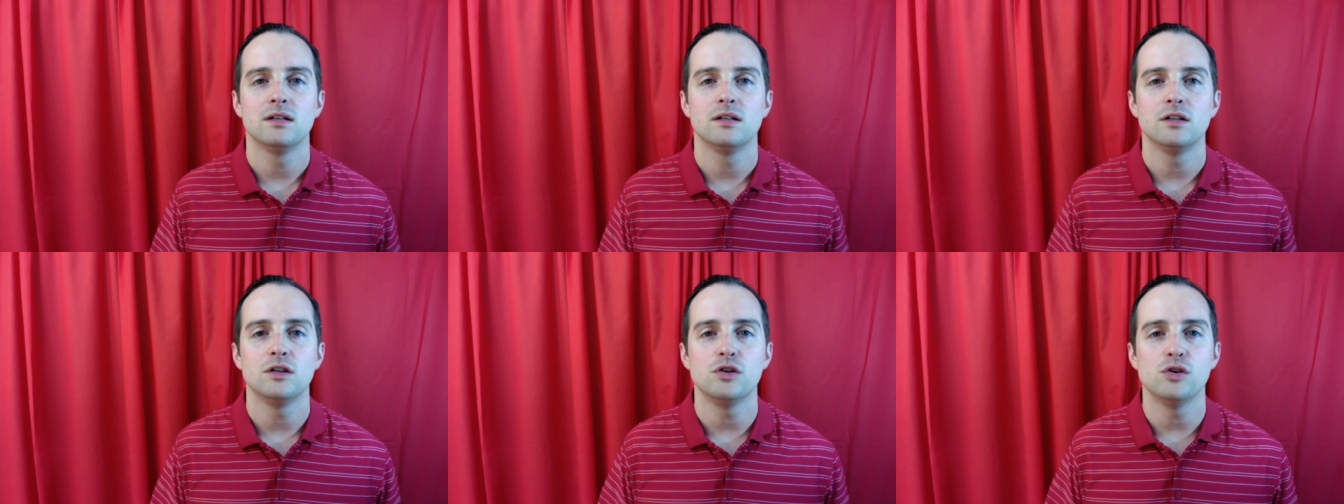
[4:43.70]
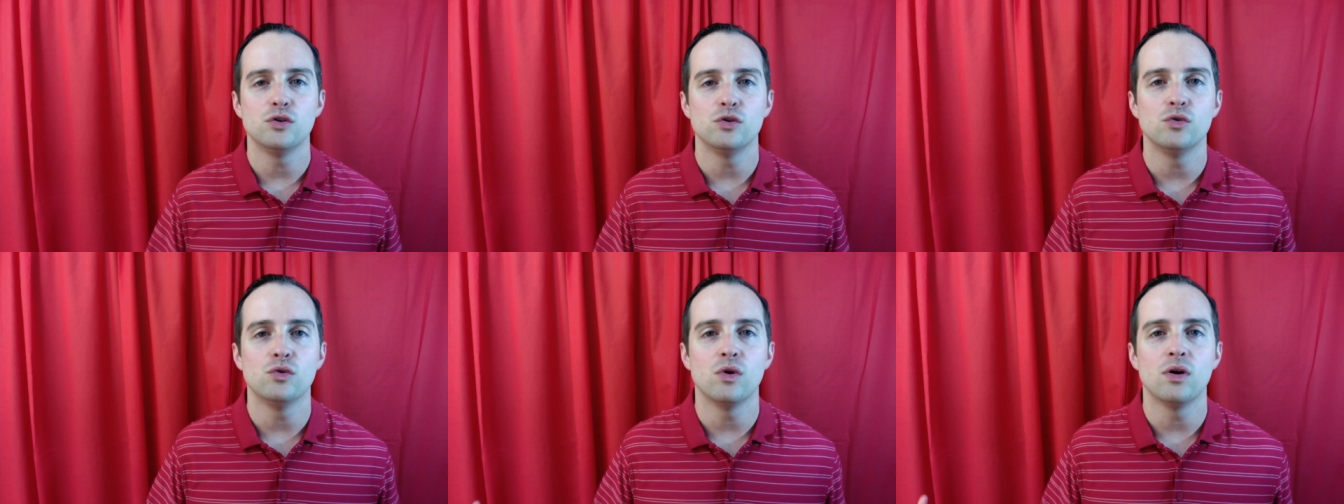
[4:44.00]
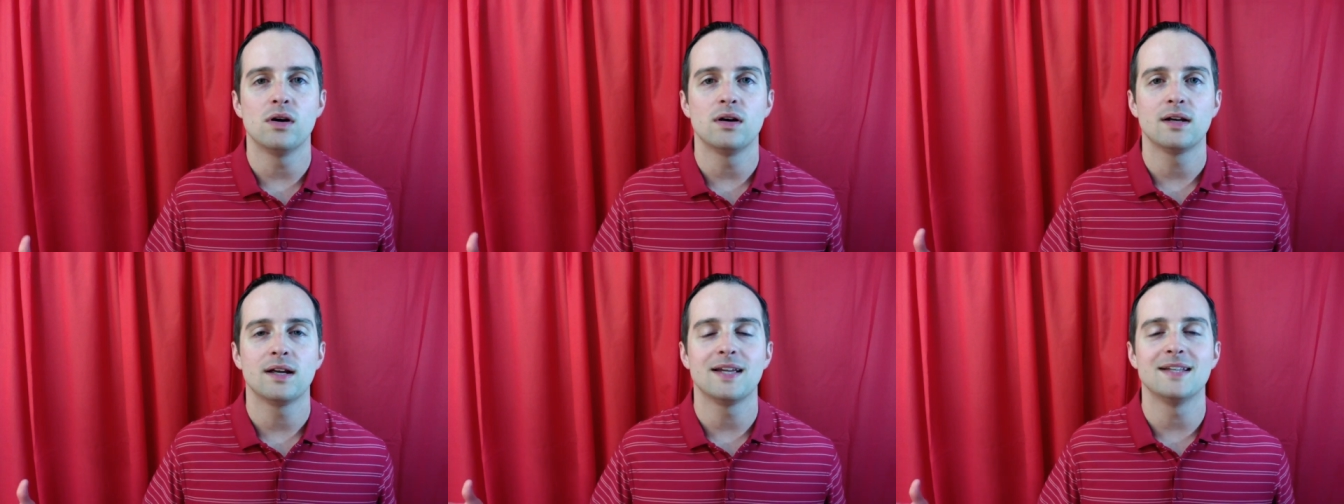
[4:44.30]

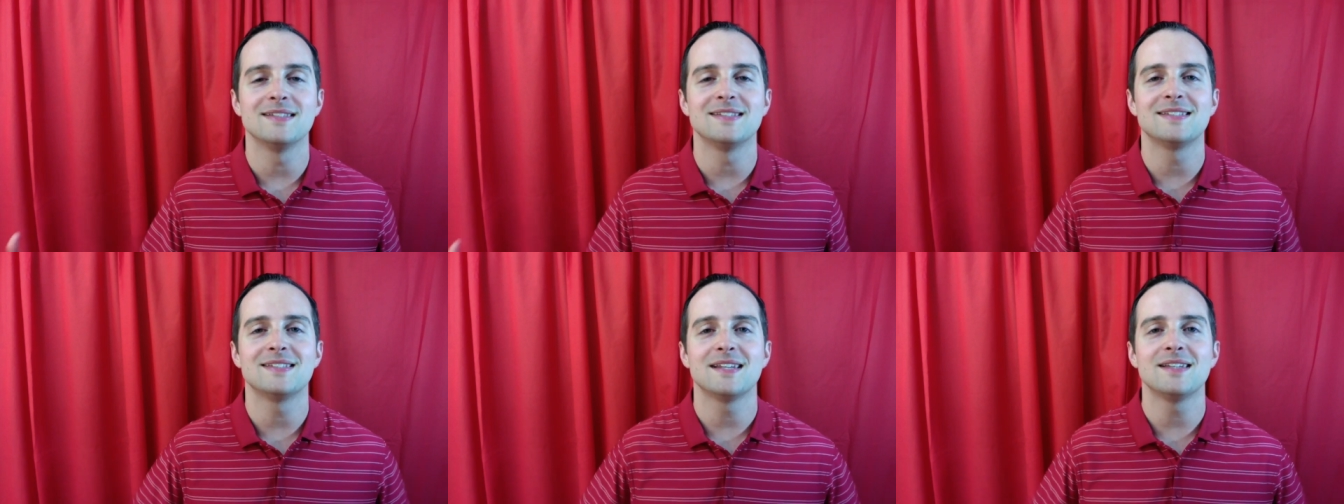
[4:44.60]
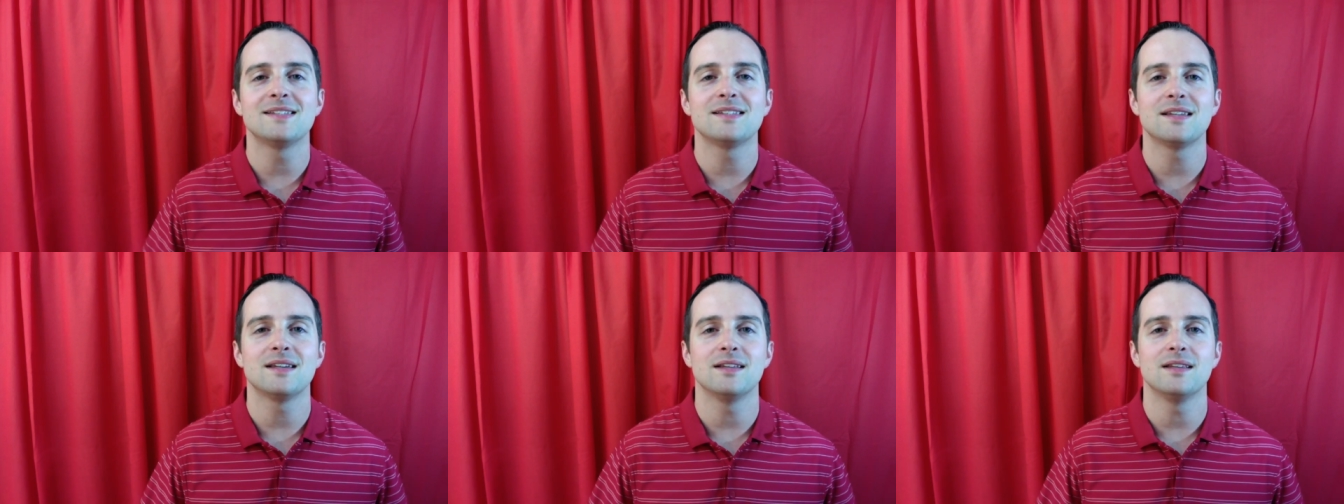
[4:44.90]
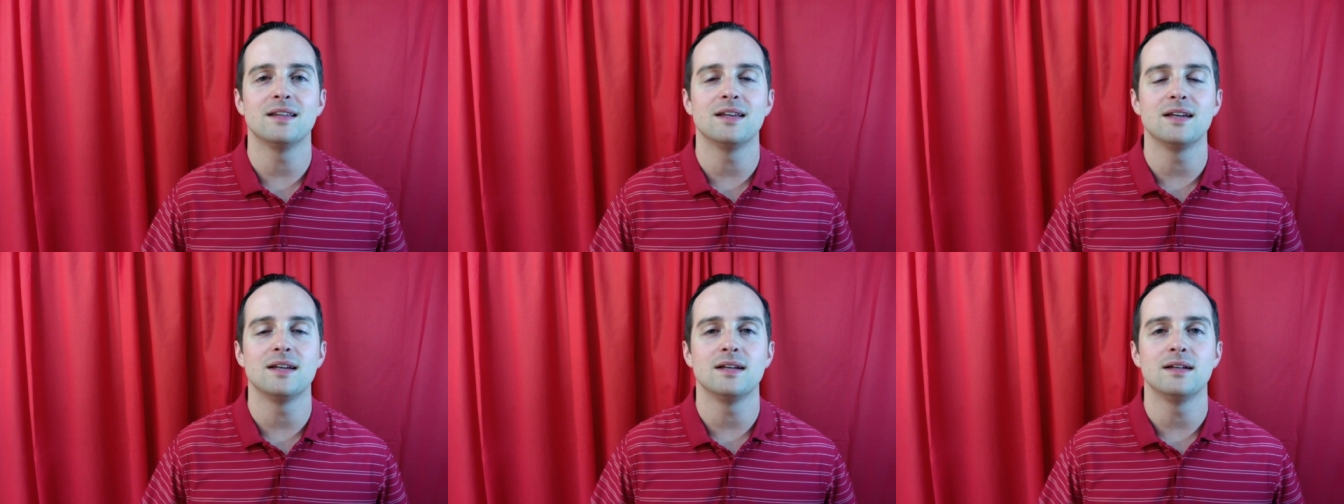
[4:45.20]
you
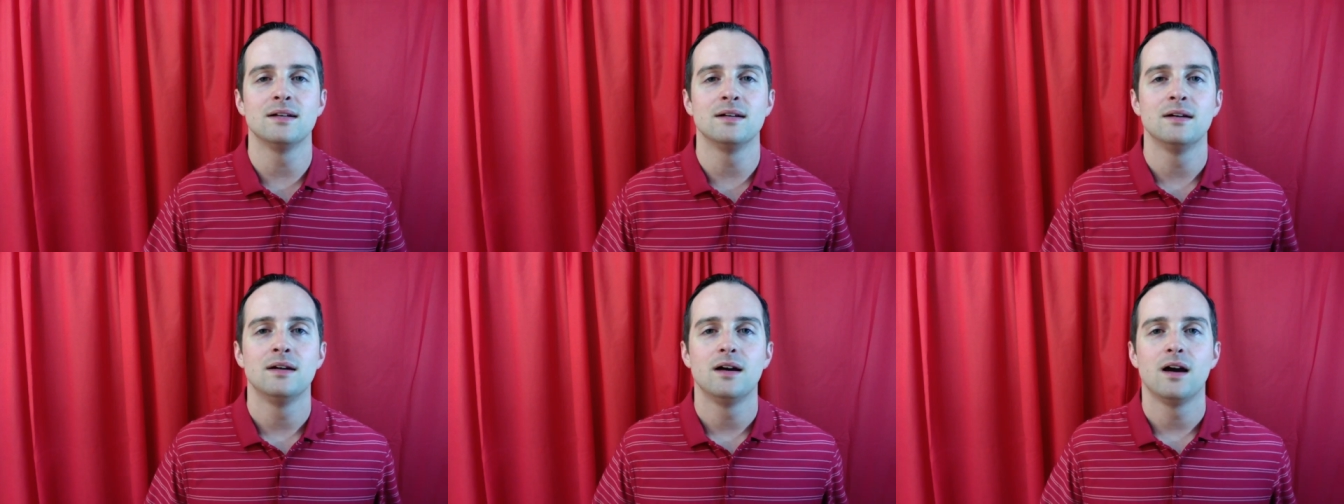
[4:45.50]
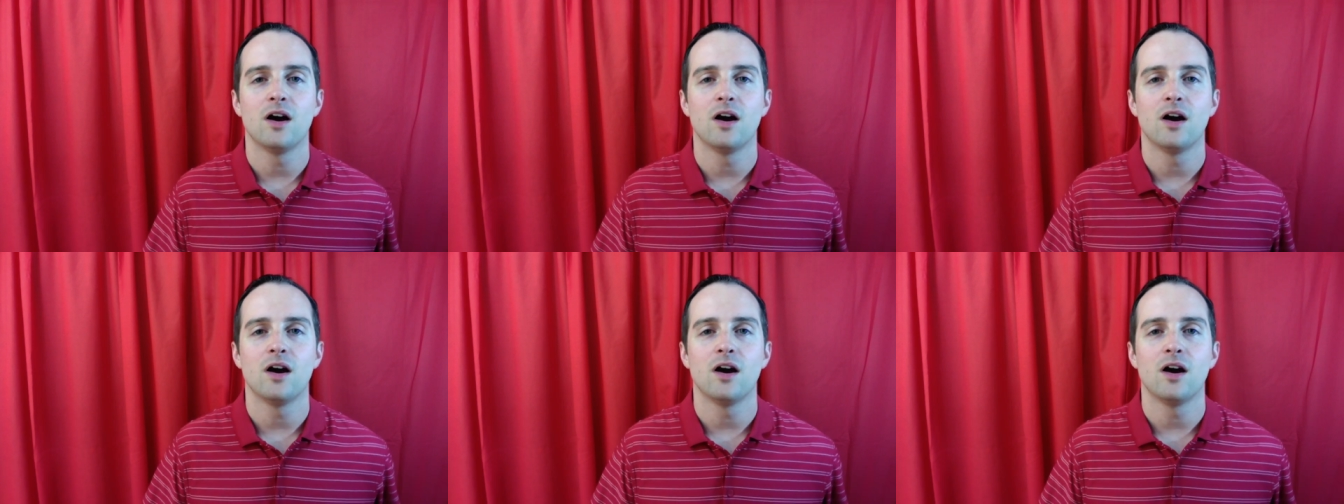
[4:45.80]
consistently